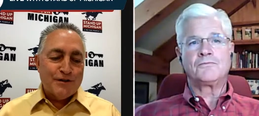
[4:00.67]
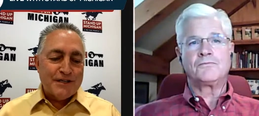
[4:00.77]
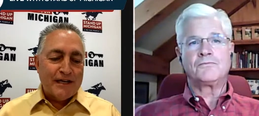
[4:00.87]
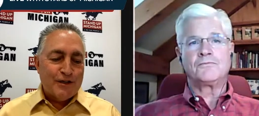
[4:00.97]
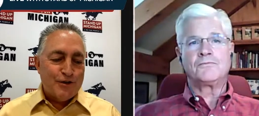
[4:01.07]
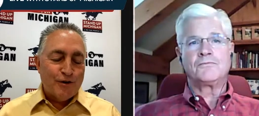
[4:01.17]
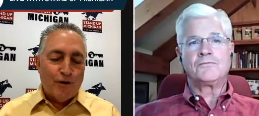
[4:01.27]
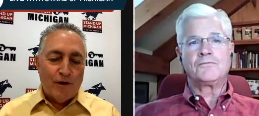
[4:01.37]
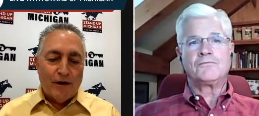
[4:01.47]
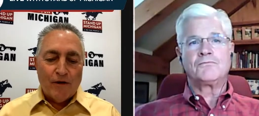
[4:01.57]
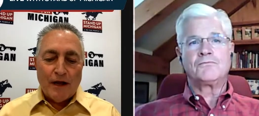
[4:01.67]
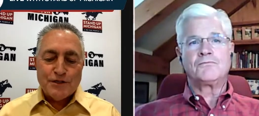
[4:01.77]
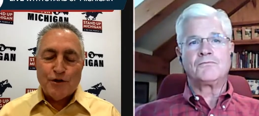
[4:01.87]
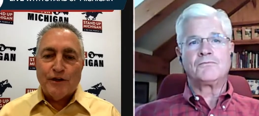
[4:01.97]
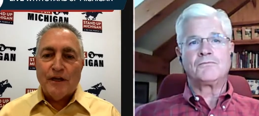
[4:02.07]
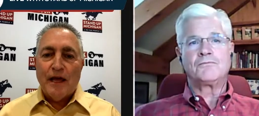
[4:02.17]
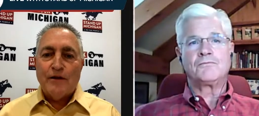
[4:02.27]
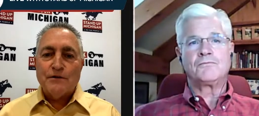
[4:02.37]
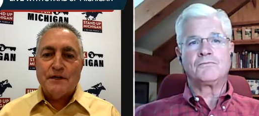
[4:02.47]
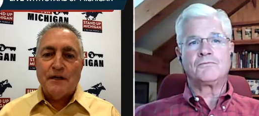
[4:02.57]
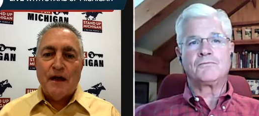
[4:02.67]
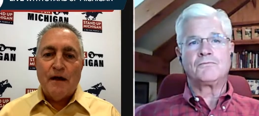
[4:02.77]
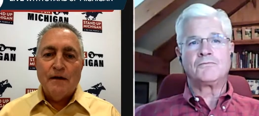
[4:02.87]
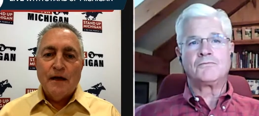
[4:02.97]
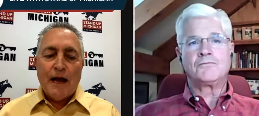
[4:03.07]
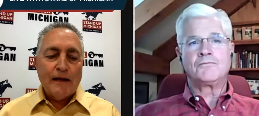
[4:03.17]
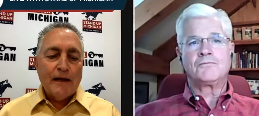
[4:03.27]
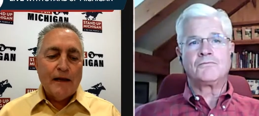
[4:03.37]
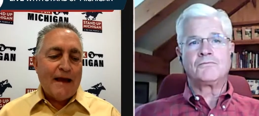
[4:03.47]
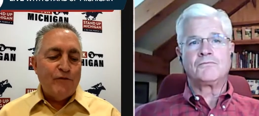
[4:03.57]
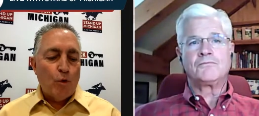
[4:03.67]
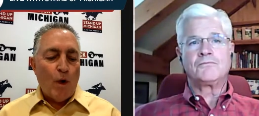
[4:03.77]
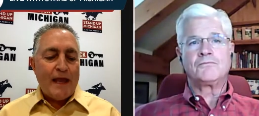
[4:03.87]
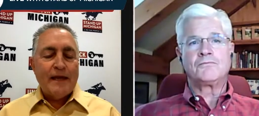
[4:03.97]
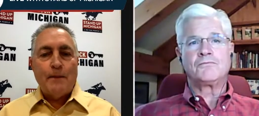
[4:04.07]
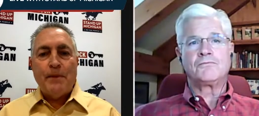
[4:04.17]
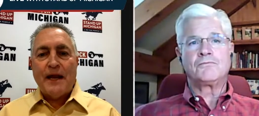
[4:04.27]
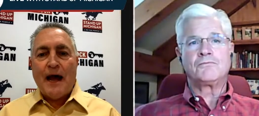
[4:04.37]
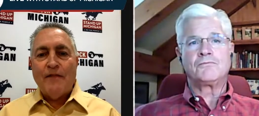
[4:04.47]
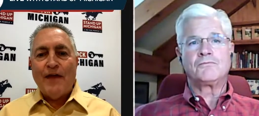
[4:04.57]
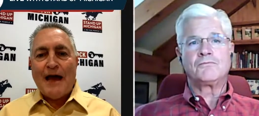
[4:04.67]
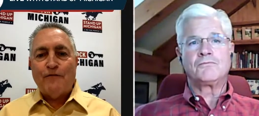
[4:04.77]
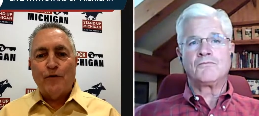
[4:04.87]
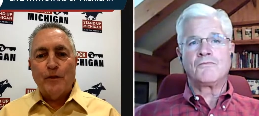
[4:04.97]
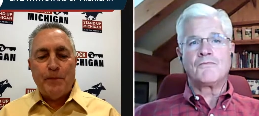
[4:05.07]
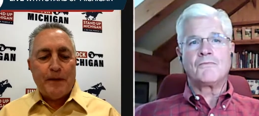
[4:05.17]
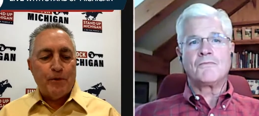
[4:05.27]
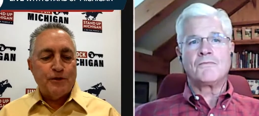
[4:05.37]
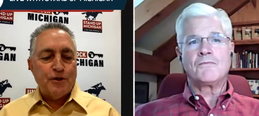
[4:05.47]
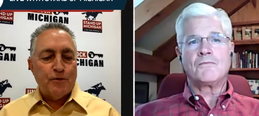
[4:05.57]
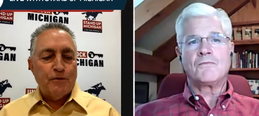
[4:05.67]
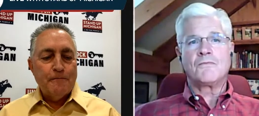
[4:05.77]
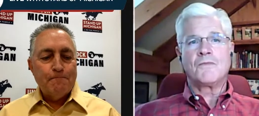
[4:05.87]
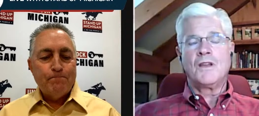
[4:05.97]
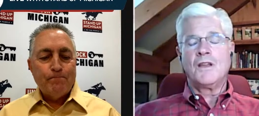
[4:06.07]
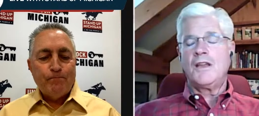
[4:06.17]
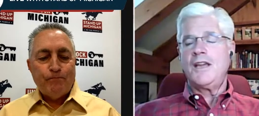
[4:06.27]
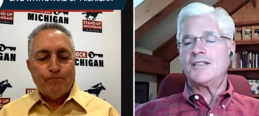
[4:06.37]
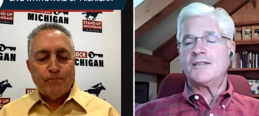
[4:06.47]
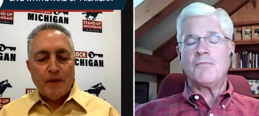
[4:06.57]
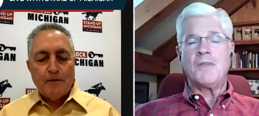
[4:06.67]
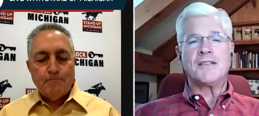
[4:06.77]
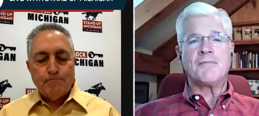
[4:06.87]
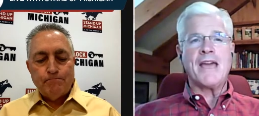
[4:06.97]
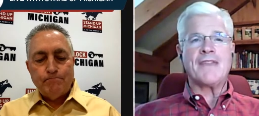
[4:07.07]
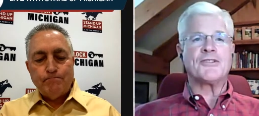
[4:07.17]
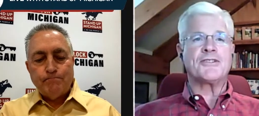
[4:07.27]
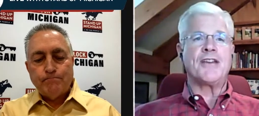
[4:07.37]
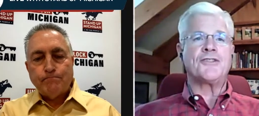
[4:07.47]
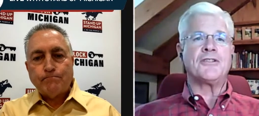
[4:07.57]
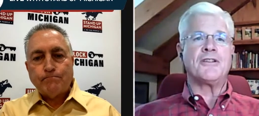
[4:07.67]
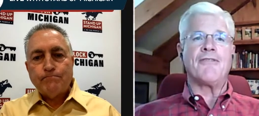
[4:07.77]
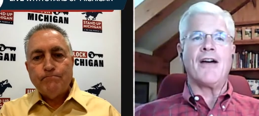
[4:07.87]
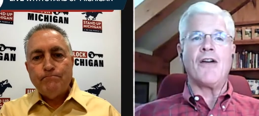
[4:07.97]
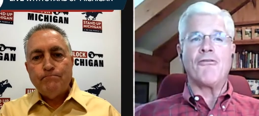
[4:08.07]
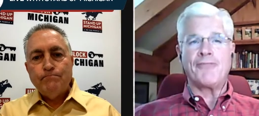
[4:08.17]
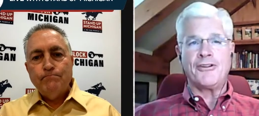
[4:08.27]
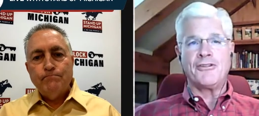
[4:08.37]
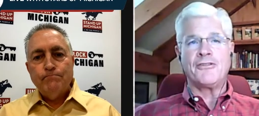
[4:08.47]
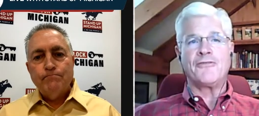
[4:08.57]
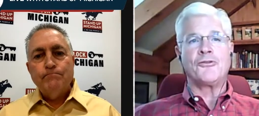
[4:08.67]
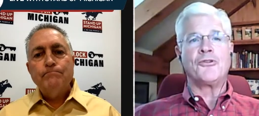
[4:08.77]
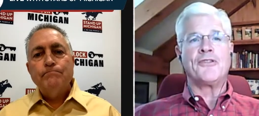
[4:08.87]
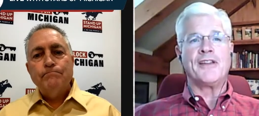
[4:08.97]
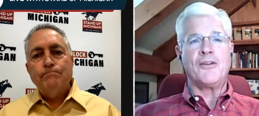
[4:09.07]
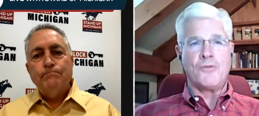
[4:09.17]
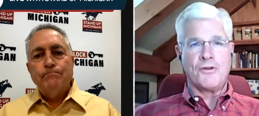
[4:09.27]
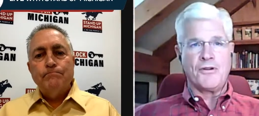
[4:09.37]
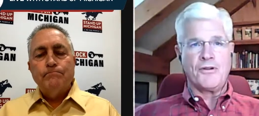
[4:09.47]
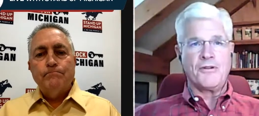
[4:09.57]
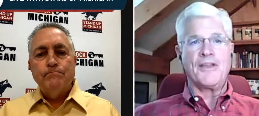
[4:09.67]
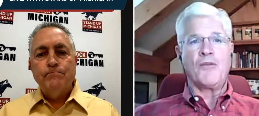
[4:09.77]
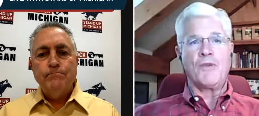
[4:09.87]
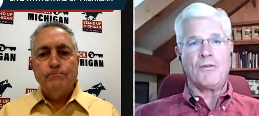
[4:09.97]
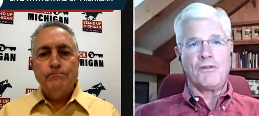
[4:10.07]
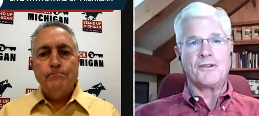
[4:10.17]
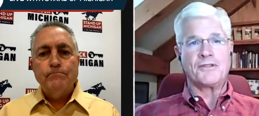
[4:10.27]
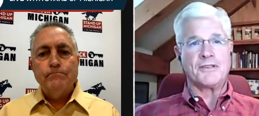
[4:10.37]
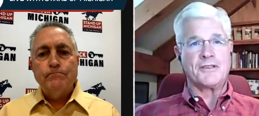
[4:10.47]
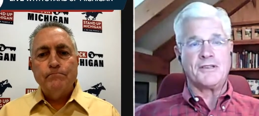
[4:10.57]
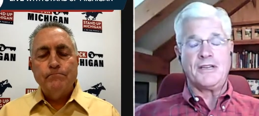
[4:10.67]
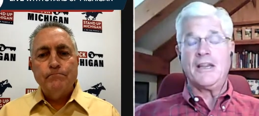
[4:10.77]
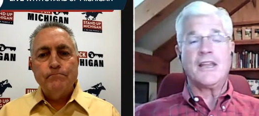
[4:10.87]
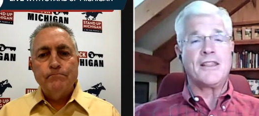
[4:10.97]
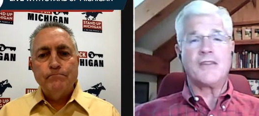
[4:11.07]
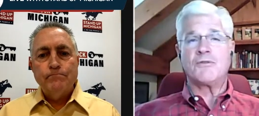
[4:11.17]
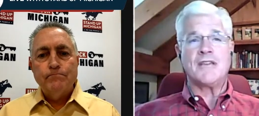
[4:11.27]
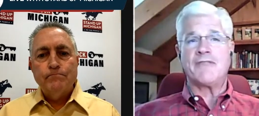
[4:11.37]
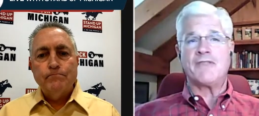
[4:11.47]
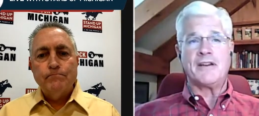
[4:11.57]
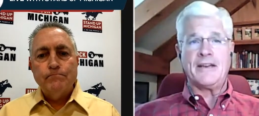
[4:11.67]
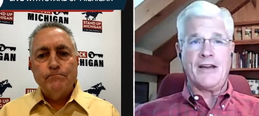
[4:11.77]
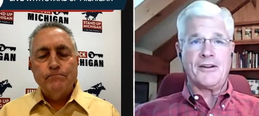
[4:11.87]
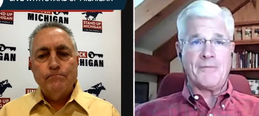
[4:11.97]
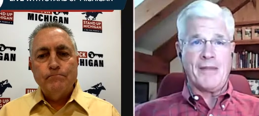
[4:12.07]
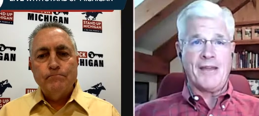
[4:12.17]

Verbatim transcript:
Speaker 1: signature or uh, circulators, and uh, I'd like to have you weigh in a bit on that for the people too.
Speaker 2: It's it's manifestation of how fearful they were that we were going to succeed. There was never any doubt in my